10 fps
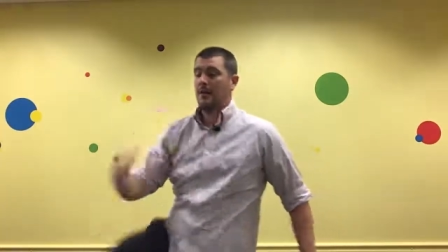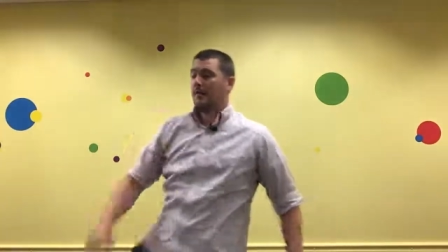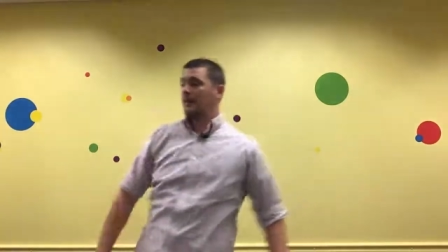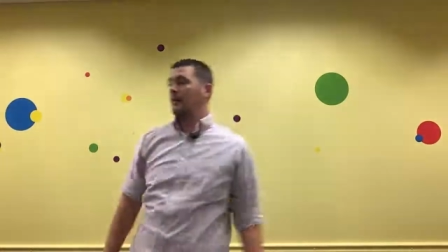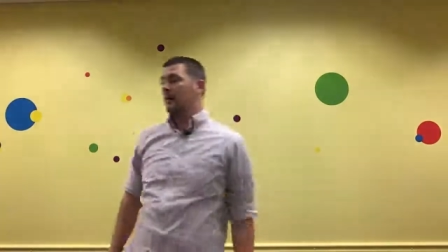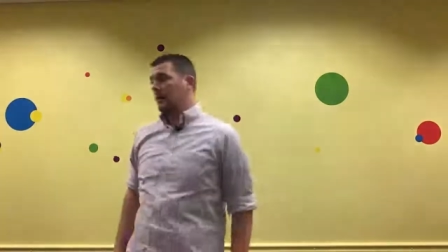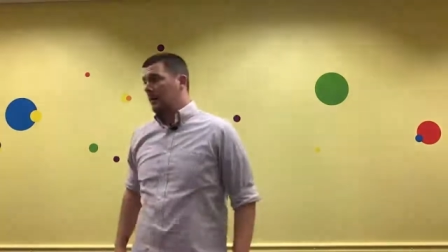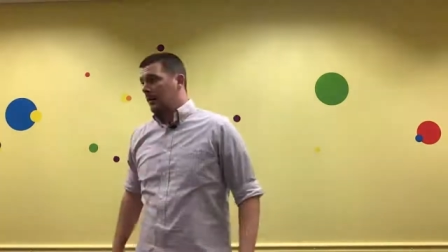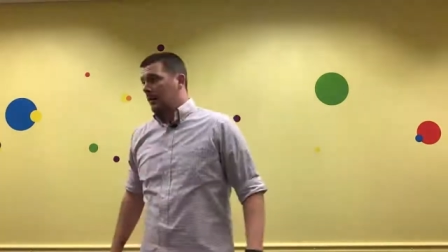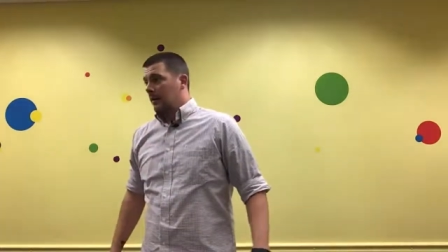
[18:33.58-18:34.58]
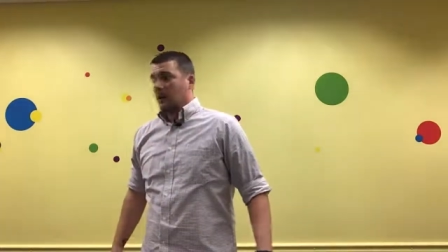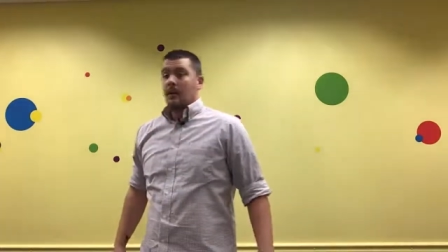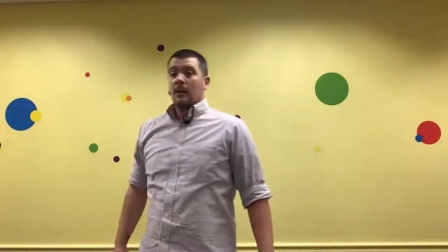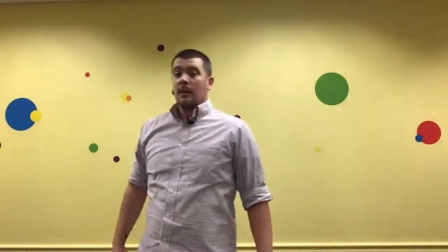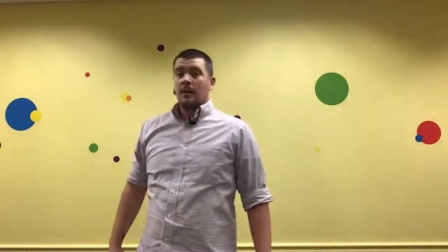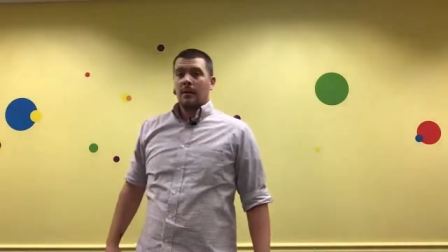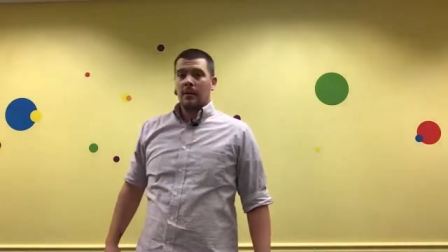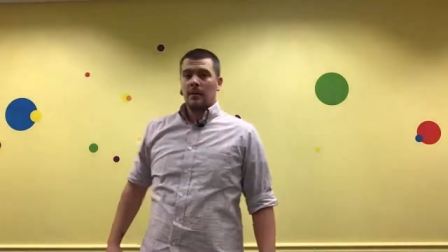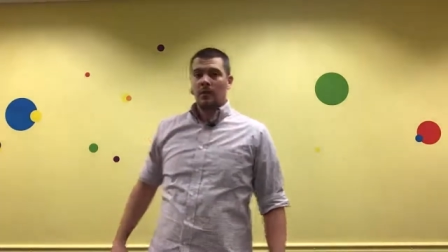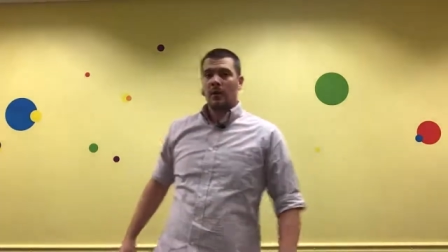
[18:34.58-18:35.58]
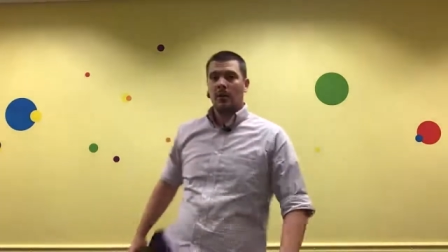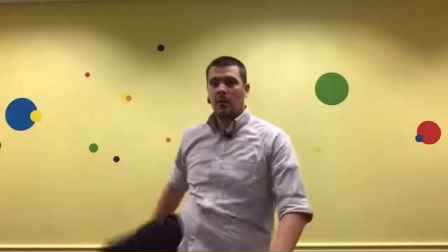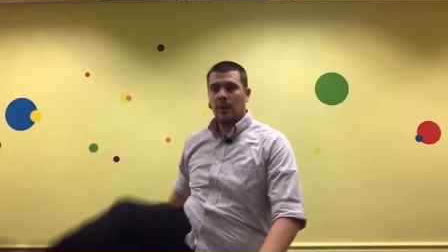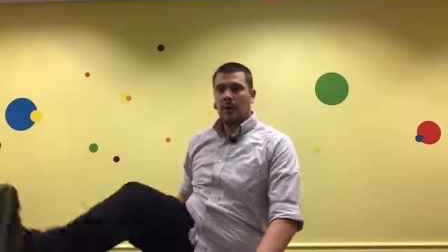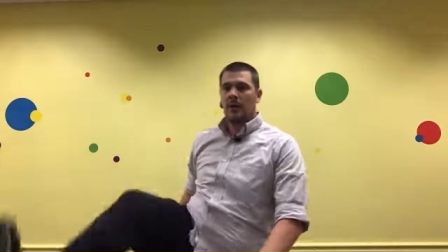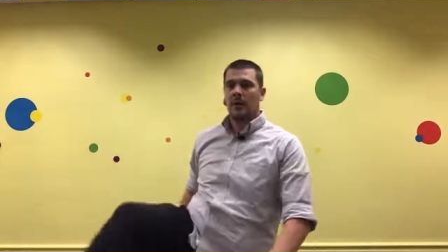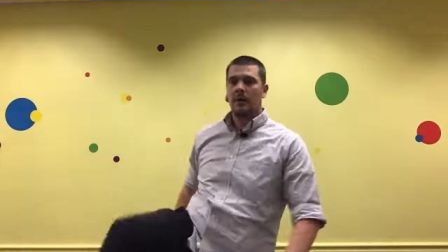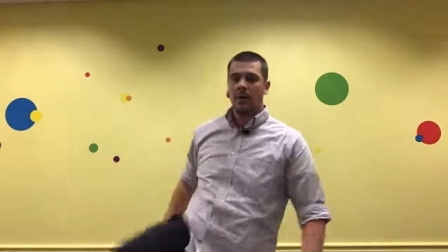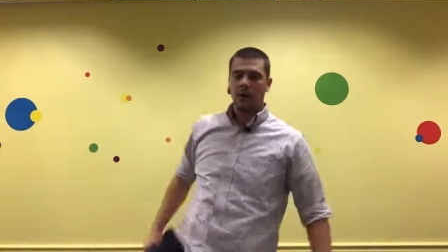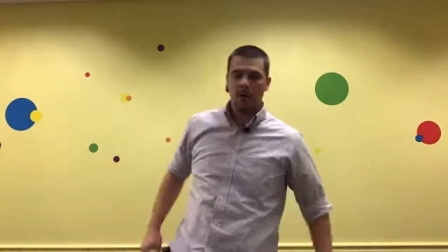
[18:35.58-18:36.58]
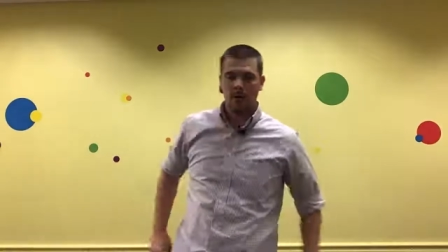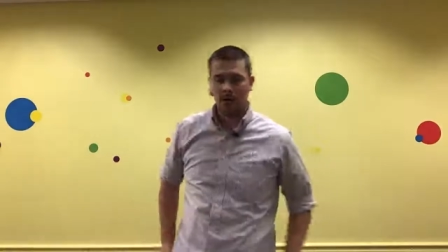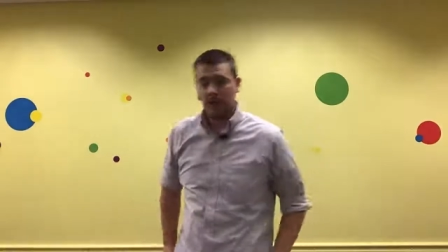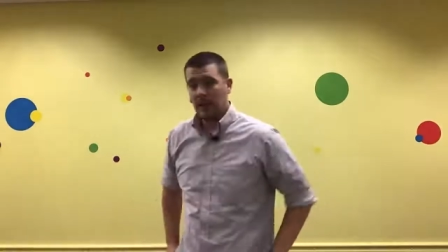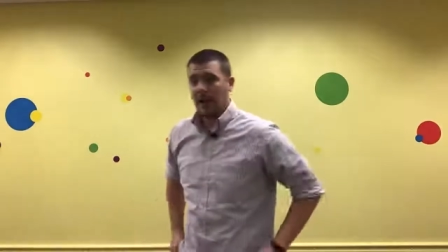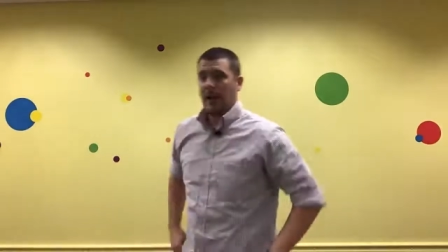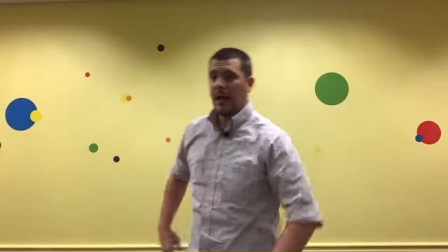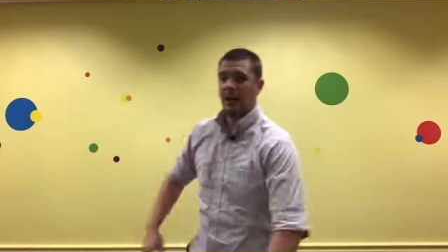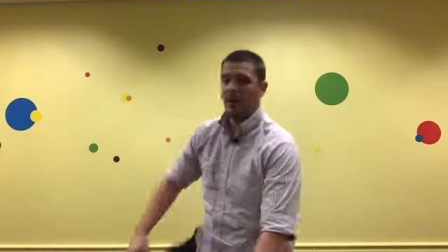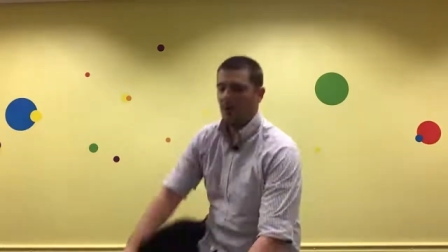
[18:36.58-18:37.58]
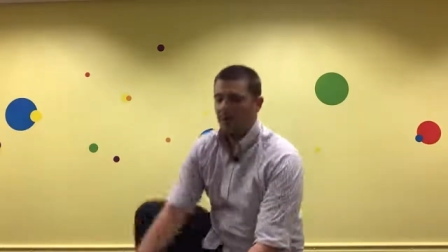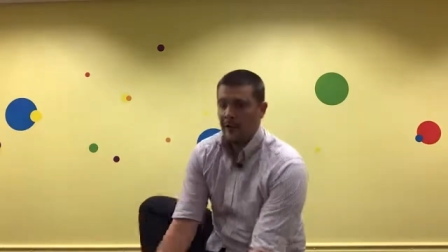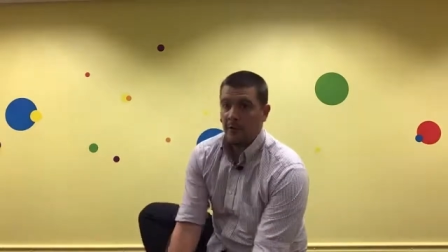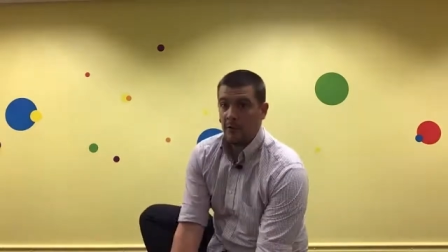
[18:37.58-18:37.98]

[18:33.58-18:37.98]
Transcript: Put your toe. Your toe. Uh oh. I don't know if I can